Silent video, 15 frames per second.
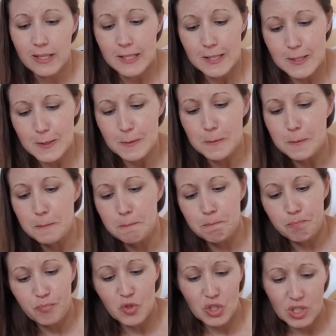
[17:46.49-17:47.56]
So
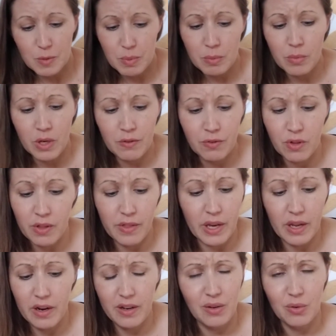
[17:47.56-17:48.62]
just be mindful of that.
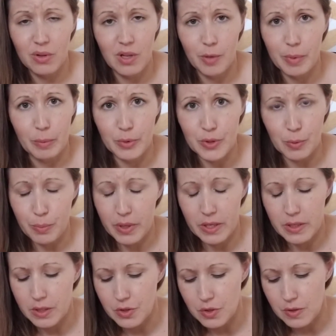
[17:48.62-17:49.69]
I know a lot of people don't pay
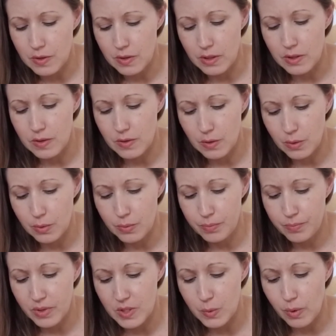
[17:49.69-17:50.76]
attention to this, so
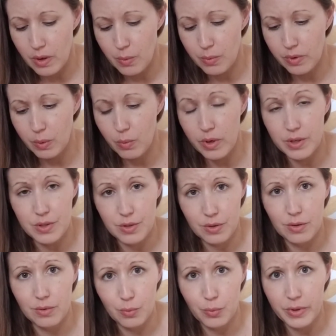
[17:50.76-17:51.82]
that's why I really wanted
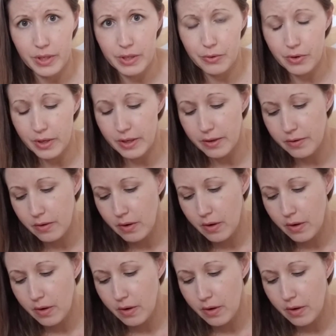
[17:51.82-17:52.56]
to reiterate it.